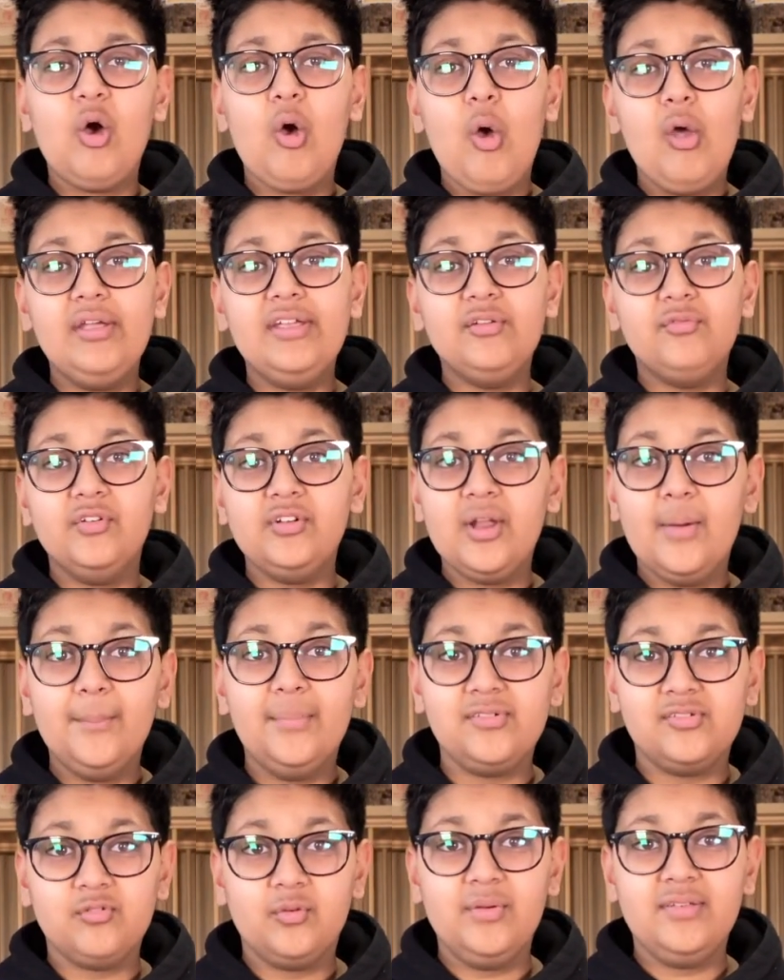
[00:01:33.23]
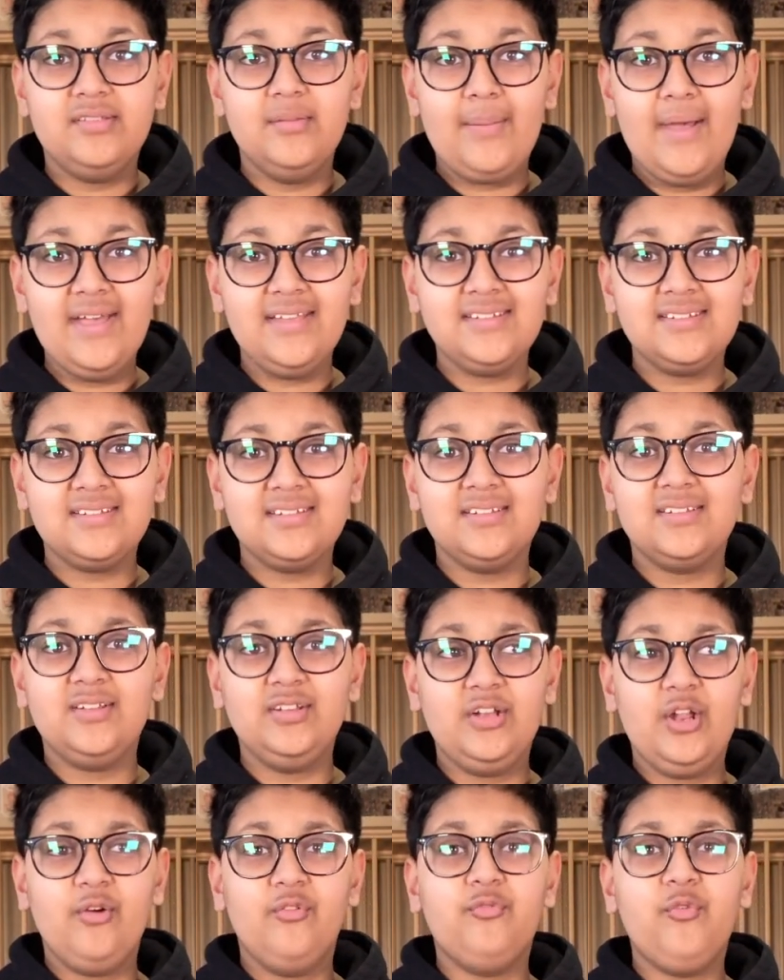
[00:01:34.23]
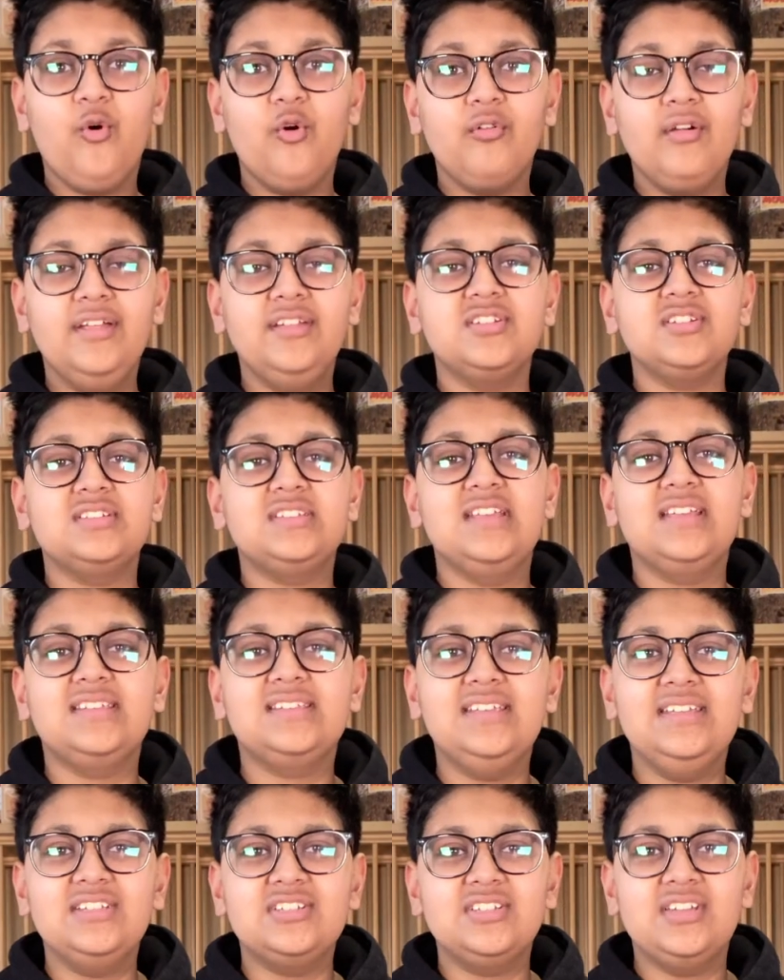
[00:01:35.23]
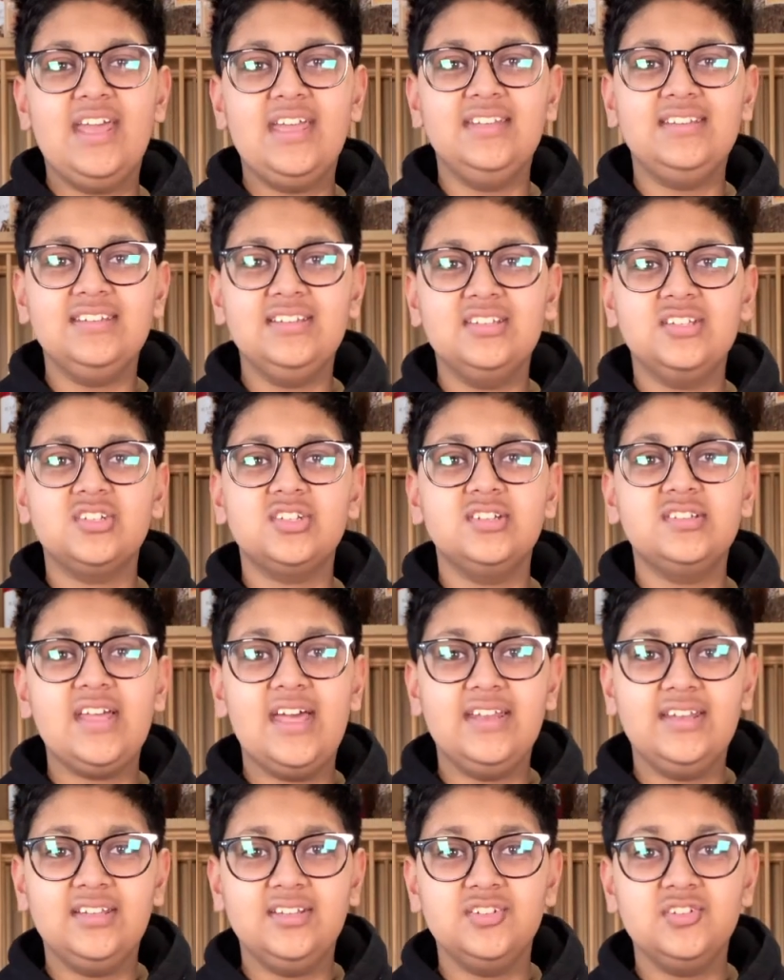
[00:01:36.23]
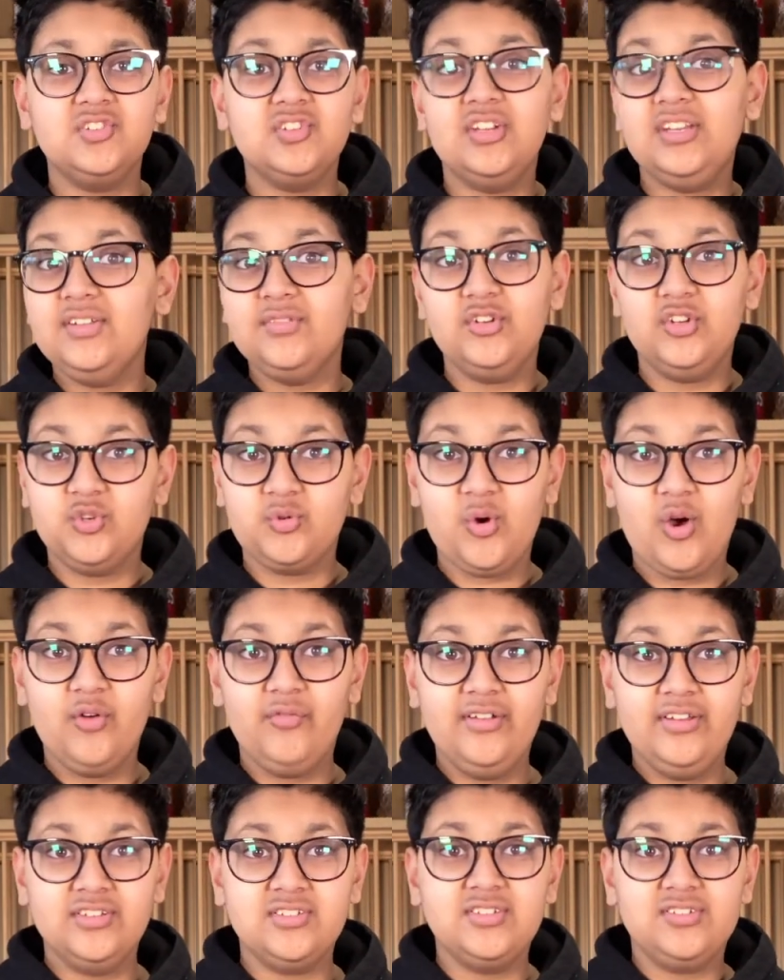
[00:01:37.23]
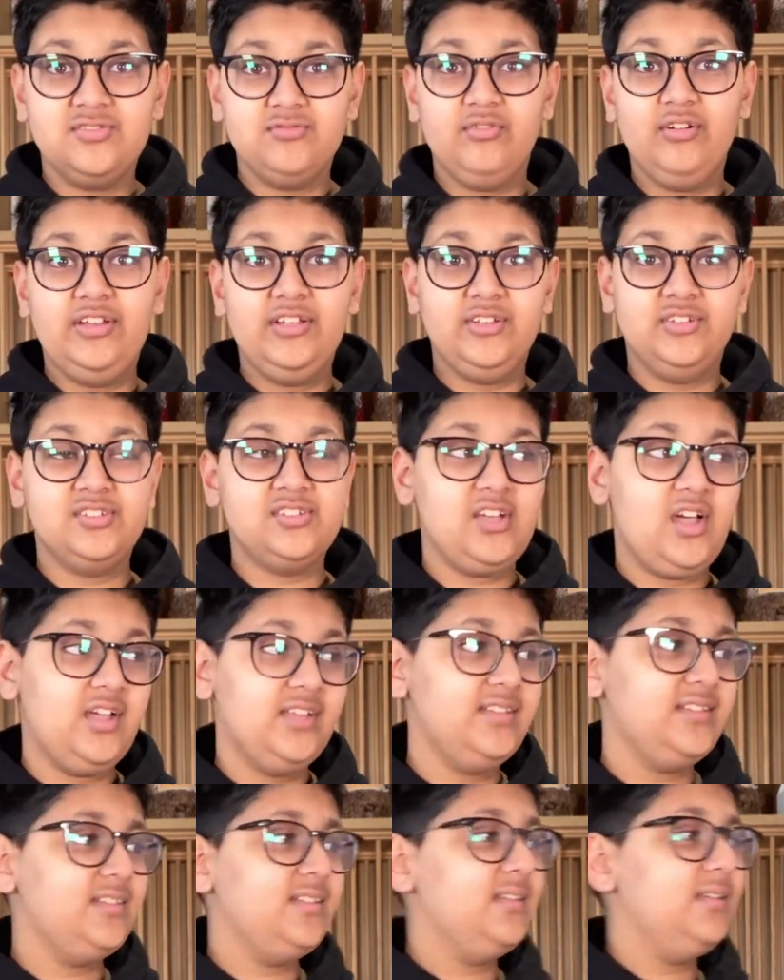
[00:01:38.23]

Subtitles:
even numbers are always the best. So 4-inch, a 6-inch, an 8-inch, a 10-inch, and even a 12-inch is a really good size.